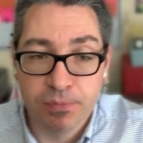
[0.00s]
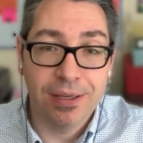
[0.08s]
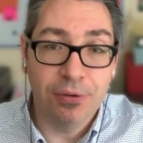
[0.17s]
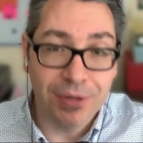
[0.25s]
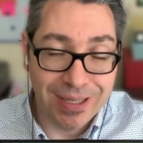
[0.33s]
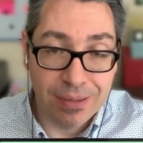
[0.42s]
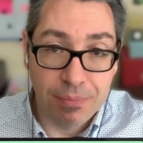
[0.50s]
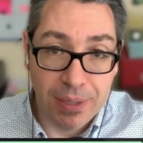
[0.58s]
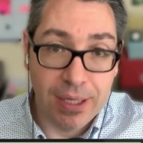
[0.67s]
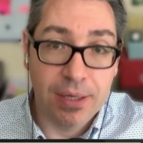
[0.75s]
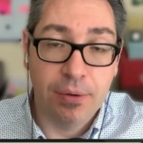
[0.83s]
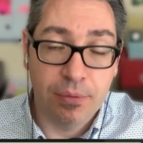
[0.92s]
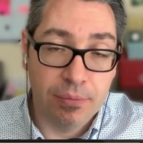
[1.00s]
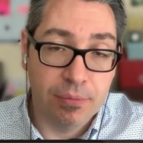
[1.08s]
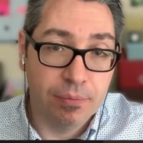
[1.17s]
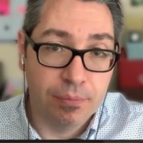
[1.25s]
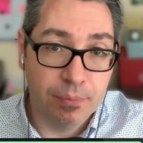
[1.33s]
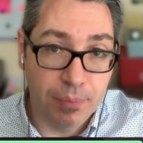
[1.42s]
You can make
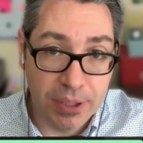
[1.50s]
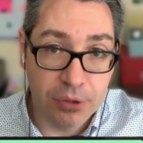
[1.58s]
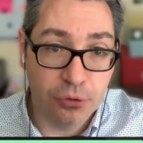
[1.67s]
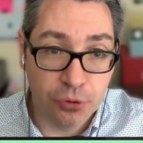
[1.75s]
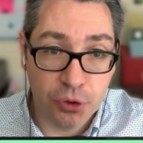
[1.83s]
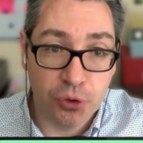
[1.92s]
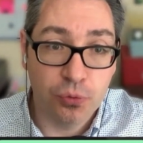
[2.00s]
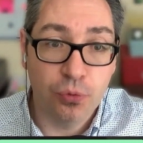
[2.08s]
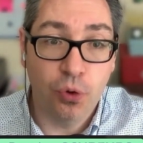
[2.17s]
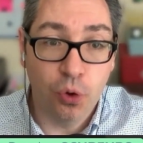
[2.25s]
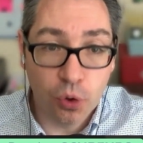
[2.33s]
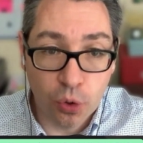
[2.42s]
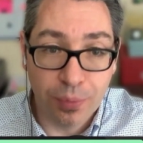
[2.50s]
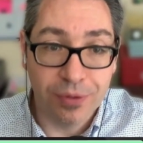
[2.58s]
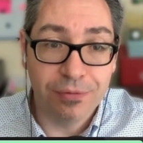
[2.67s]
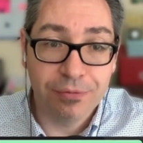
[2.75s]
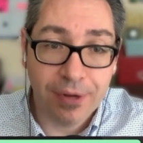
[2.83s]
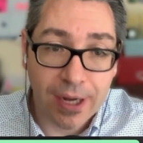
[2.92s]
BetterTouchTool open
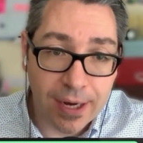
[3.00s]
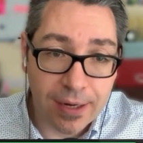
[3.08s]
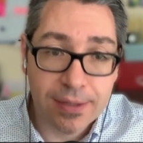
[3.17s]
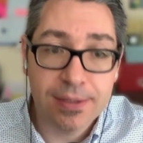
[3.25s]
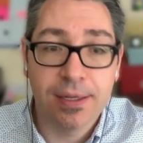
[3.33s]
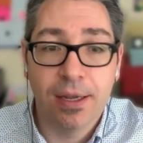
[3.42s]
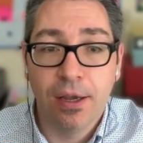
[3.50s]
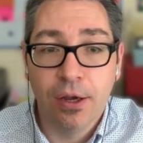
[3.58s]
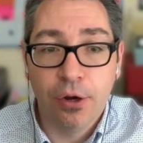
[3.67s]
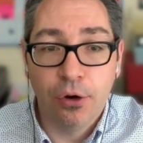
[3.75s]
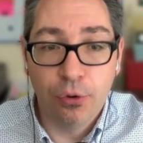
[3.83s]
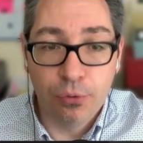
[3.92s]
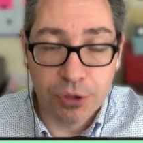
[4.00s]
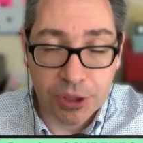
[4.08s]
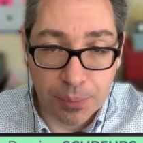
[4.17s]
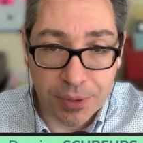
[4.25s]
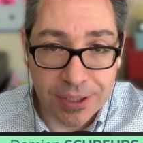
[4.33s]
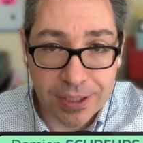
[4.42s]
files, launch
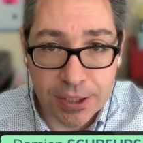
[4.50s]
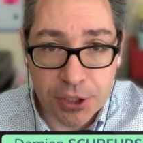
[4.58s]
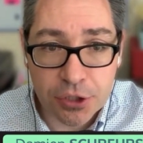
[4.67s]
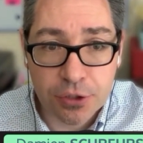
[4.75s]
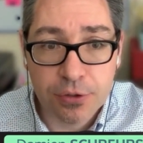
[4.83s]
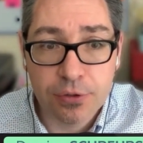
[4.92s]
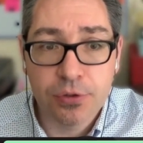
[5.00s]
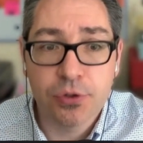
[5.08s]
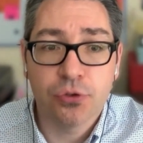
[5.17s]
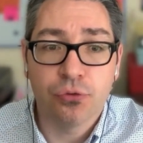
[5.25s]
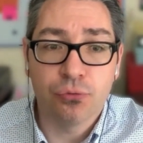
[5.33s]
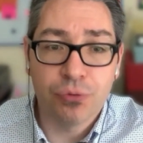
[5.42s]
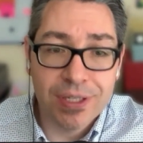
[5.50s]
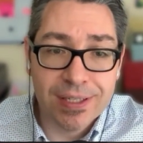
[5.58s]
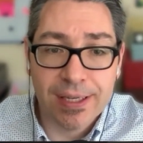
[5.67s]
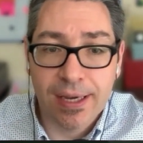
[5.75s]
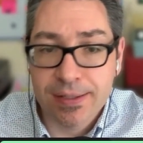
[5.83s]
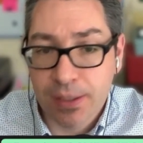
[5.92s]
applications,
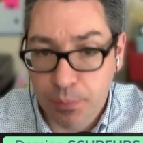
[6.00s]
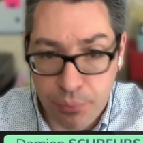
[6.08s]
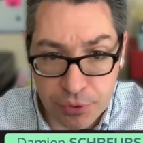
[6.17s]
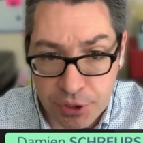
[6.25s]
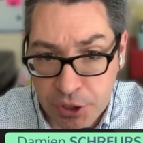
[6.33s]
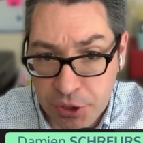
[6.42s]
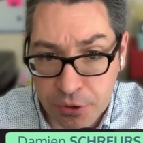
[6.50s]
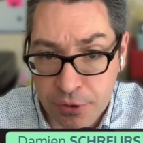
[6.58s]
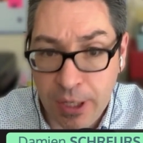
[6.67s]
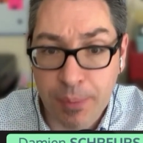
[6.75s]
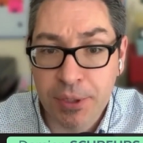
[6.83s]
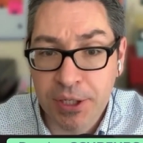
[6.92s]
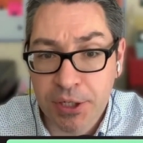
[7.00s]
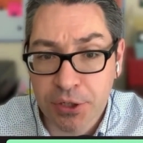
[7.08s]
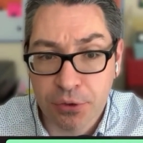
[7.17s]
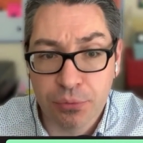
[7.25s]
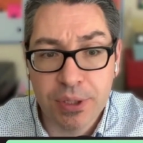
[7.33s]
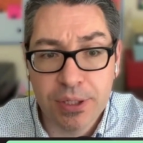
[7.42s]
resize and position
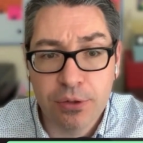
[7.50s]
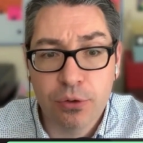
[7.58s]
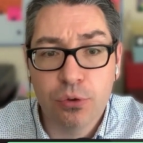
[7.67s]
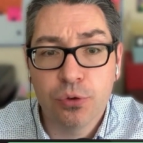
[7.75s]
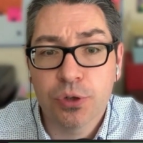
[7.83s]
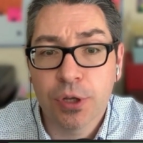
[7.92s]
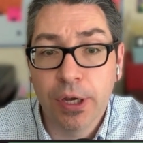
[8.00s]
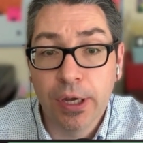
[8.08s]
application windows.